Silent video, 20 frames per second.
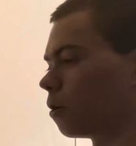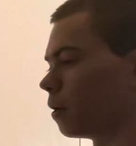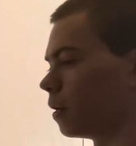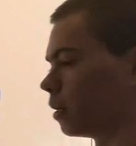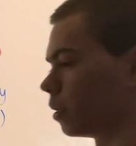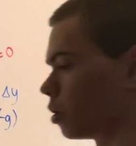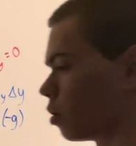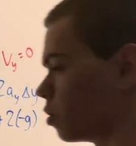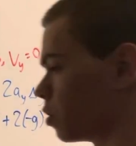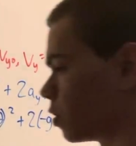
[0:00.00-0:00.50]
And
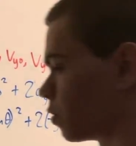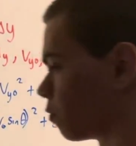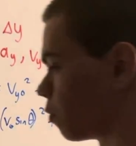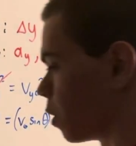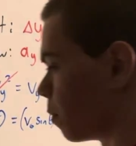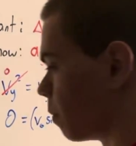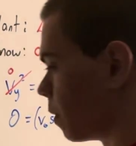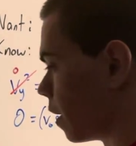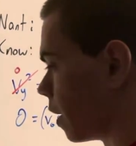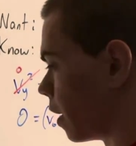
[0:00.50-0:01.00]
it goes
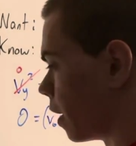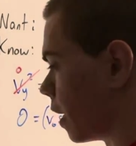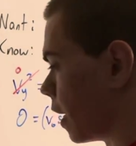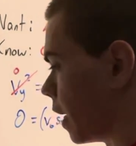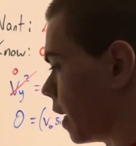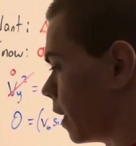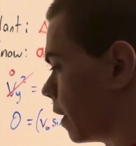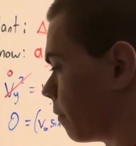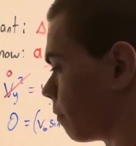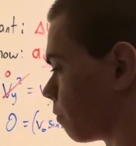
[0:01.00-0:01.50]
from
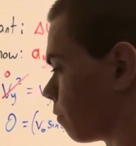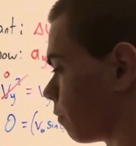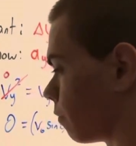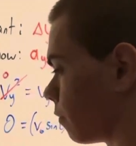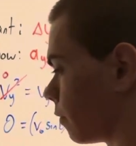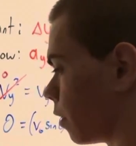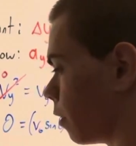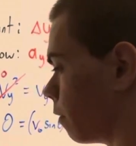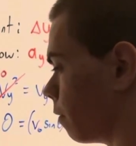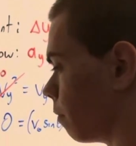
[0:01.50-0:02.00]
a
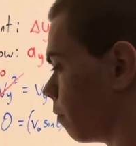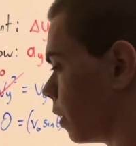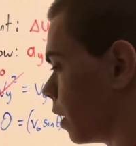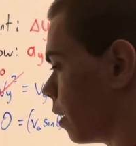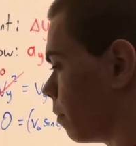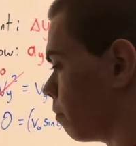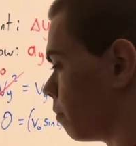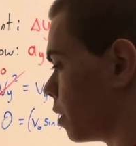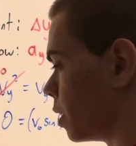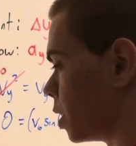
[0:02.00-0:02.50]

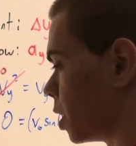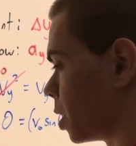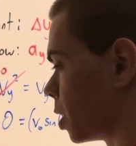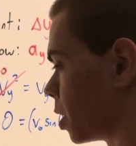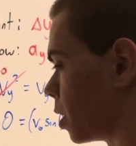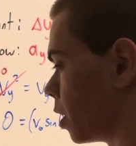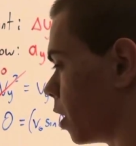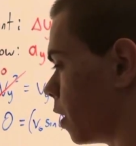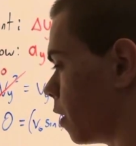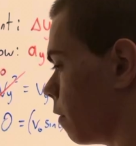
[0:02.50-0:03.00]

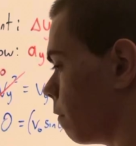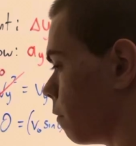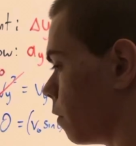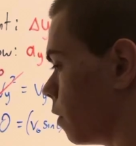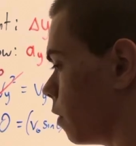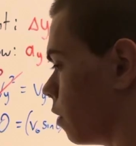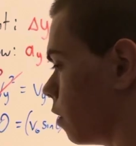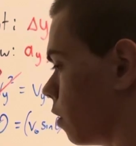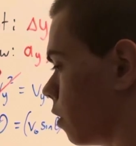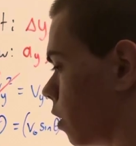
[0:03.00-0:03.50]
position of
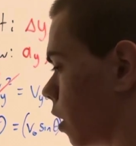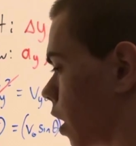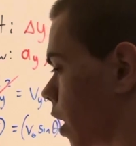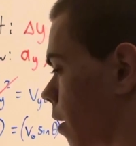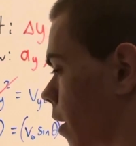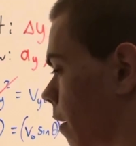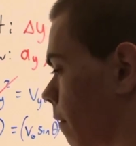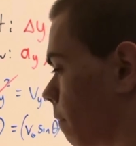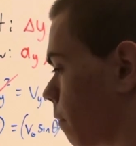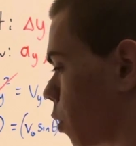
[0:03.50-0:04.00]

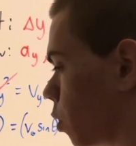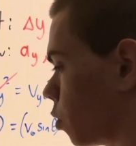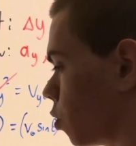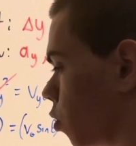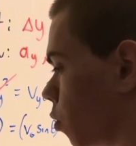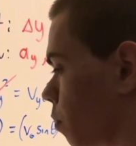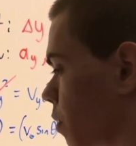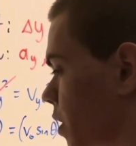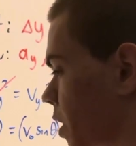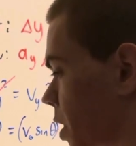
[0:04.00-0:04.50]
a vertical
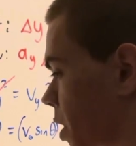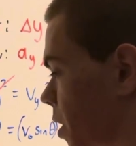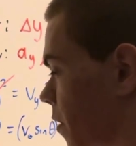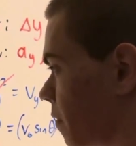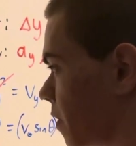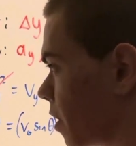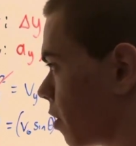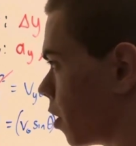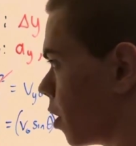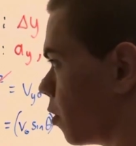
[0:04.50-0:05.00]
position of
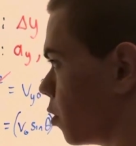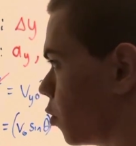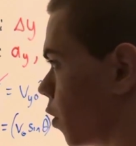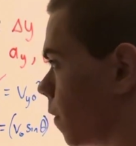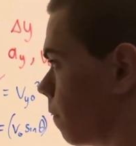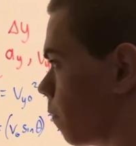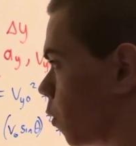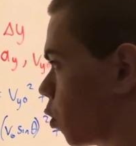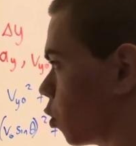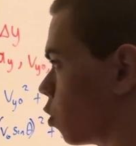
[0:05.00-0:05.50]
0 to a
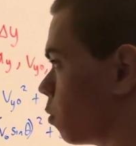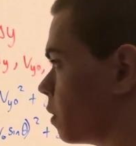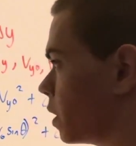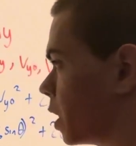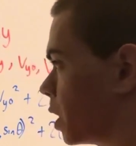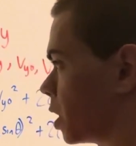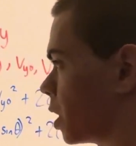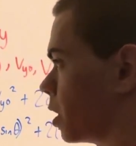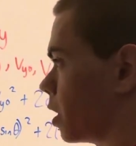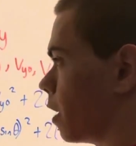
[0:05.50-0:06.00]
vertical
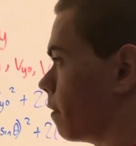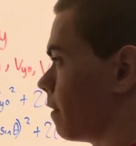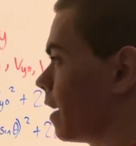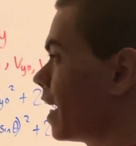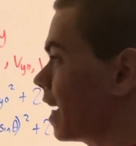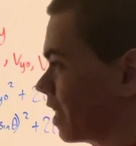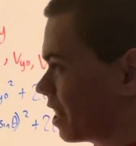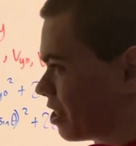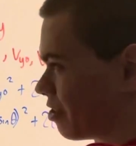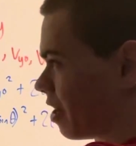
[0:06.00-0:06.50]
position of
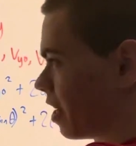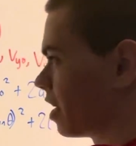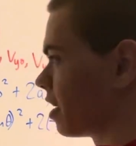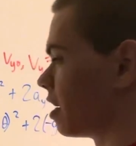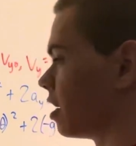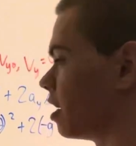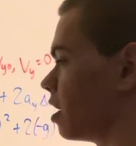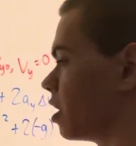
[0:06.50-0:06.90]
h, right?